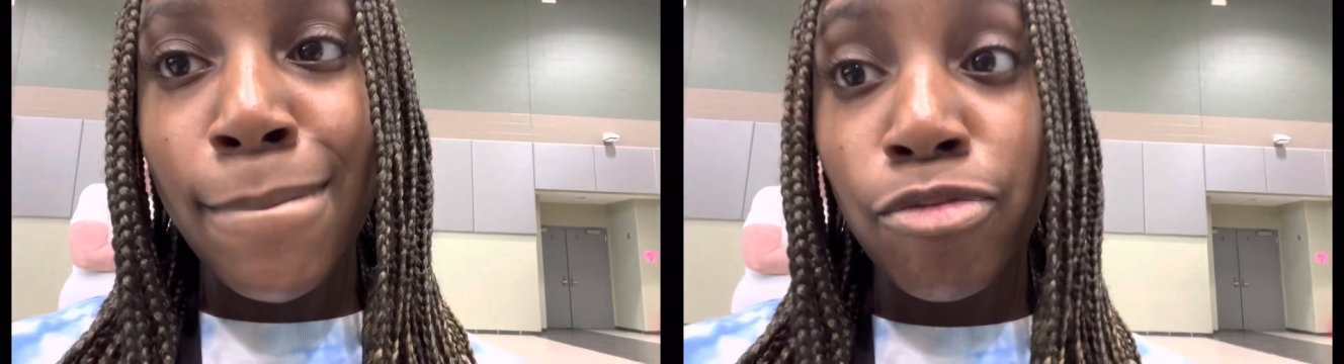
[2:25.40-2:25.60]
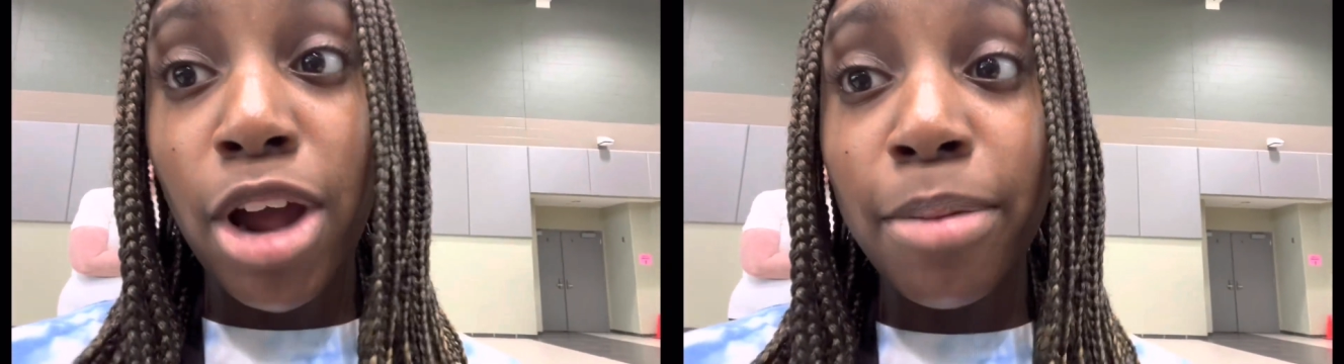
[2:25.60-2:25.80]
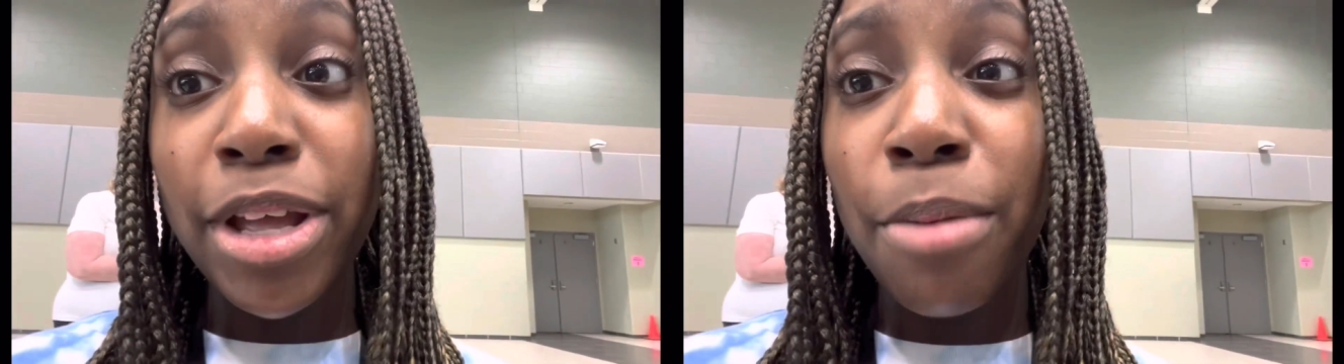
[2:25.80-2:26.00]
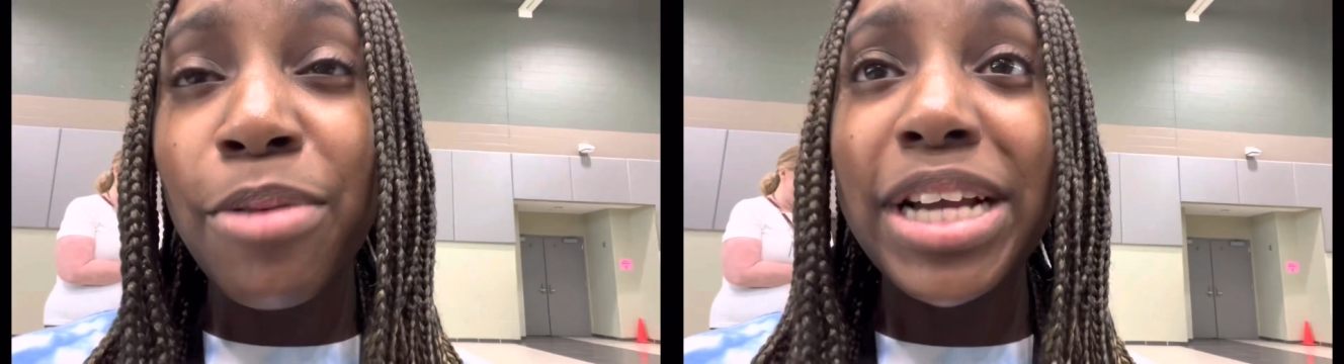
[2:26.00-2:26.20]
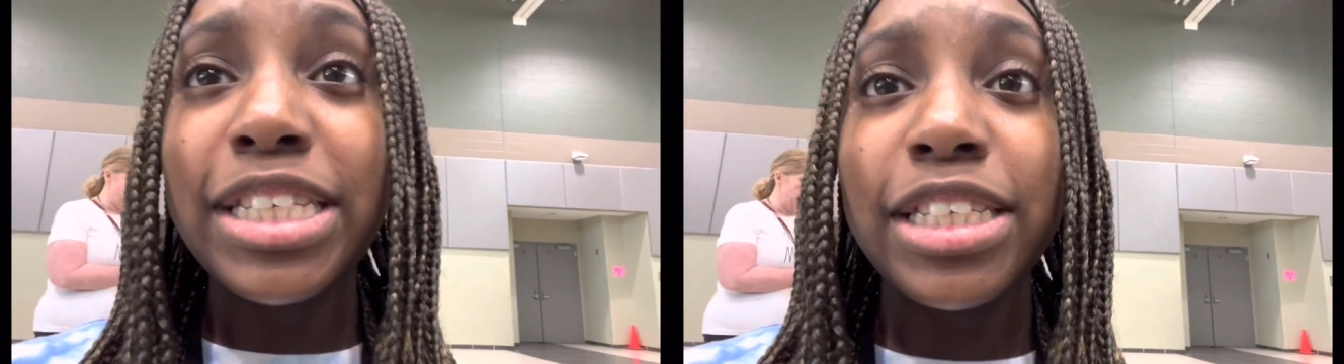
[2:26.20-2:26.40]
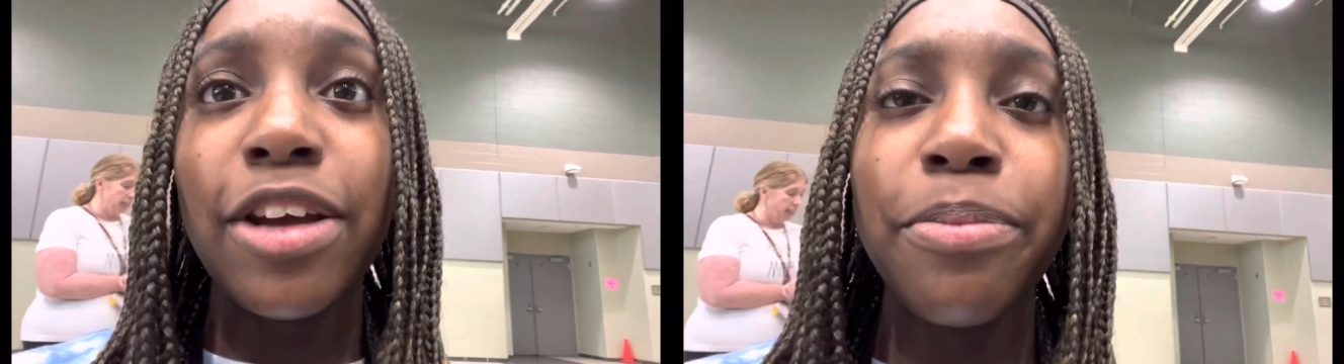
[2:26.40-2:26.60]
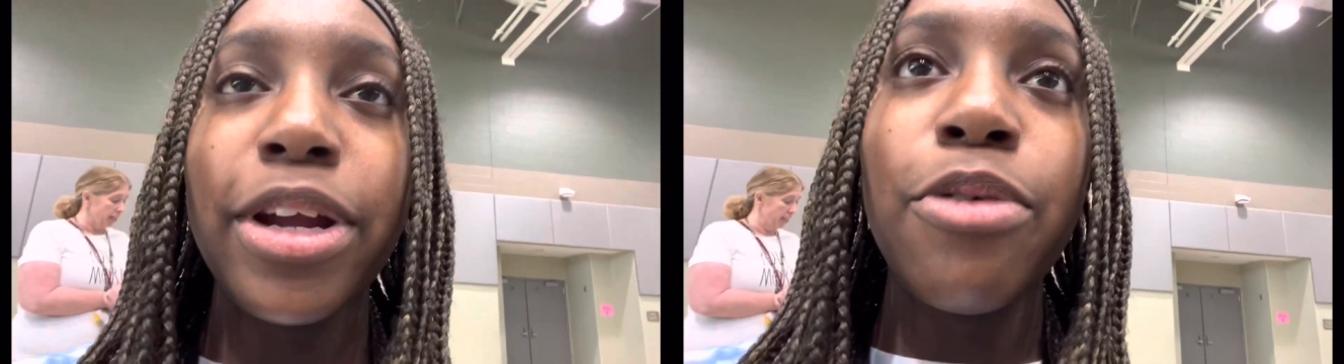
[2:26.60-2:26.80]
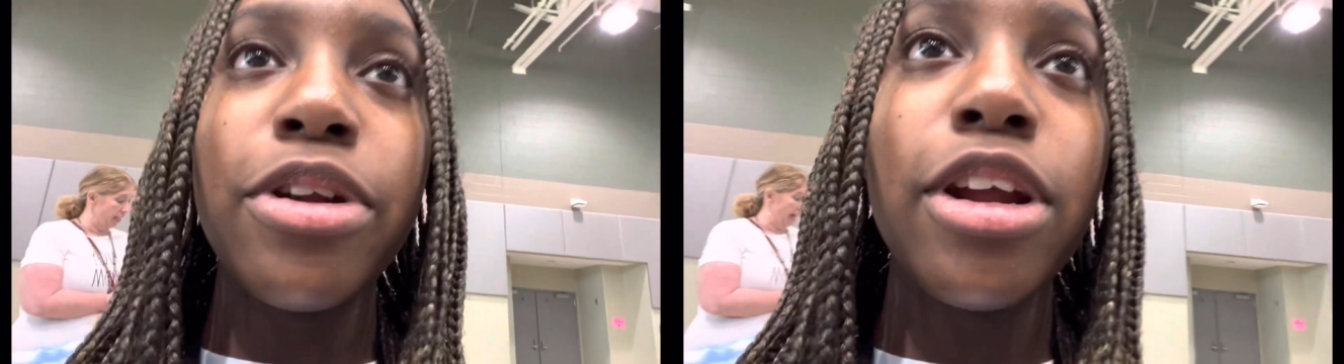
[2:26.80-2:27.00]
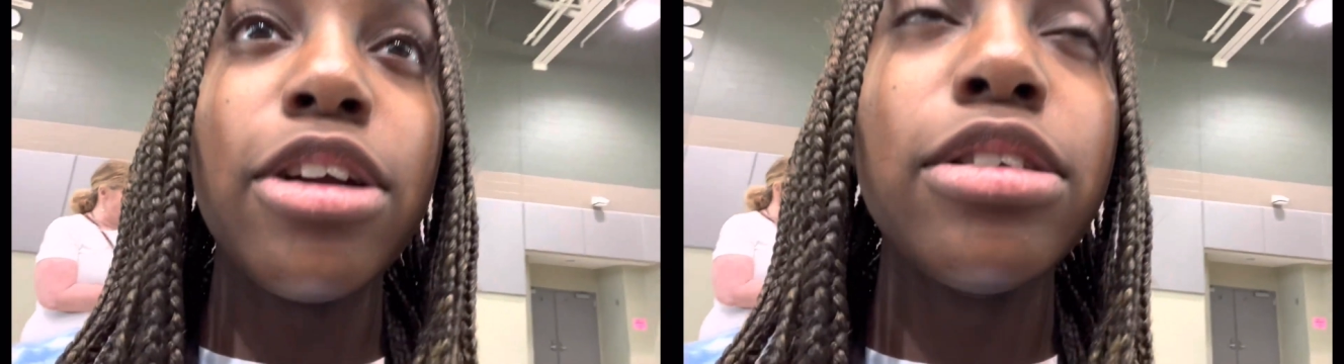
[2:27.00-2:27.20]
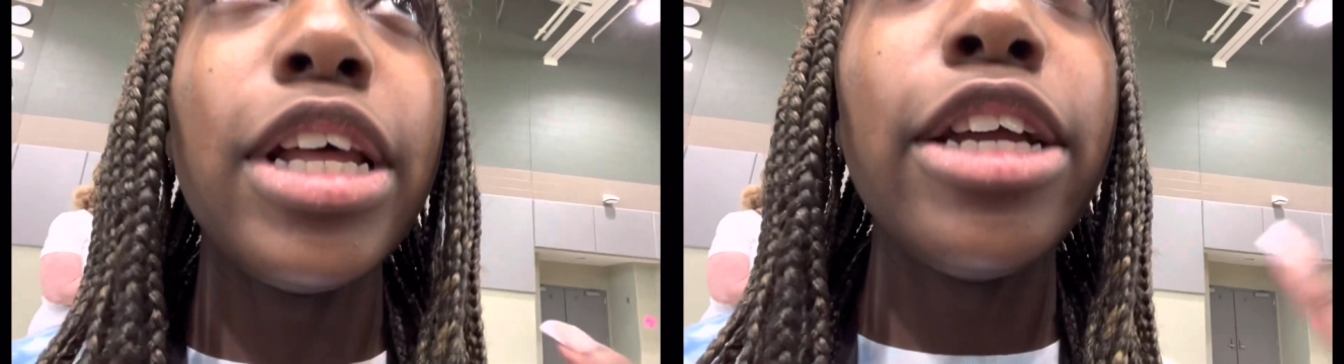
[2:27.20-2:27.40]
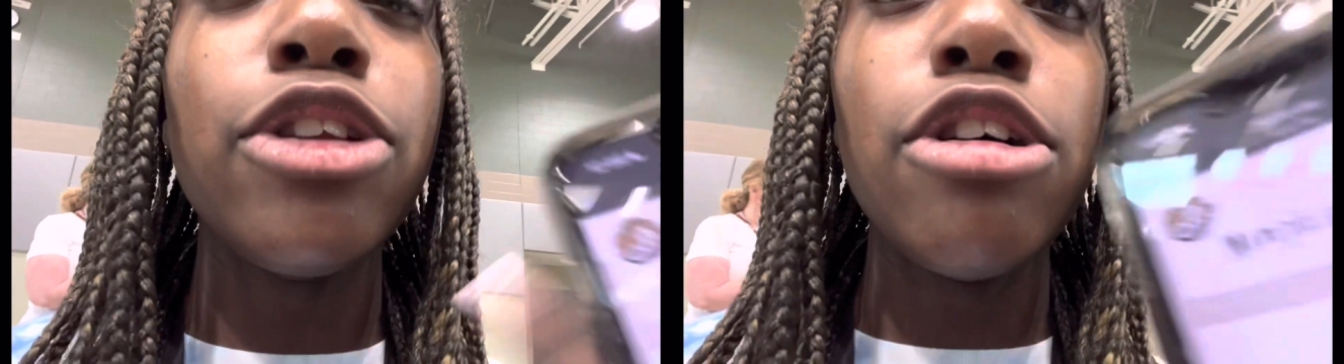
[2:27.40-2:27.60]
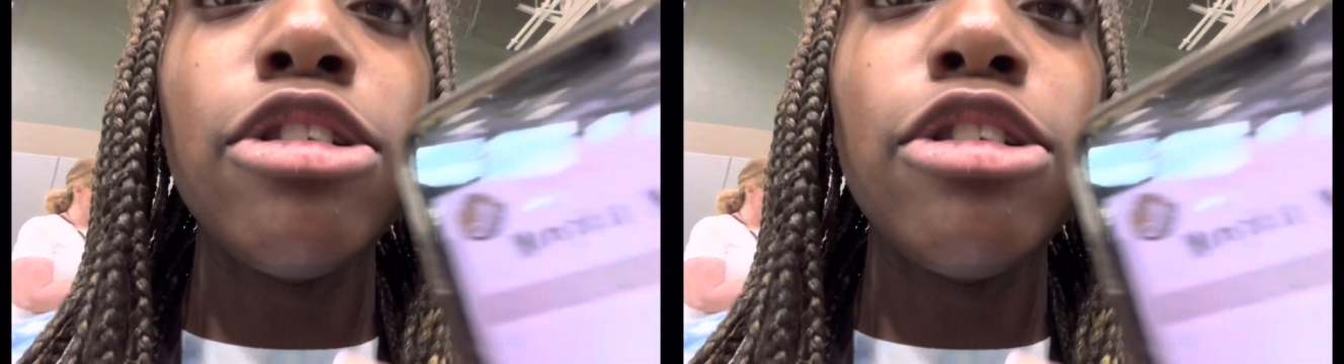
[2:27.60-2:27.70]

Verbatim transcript: Probably on my way to some period when there are like no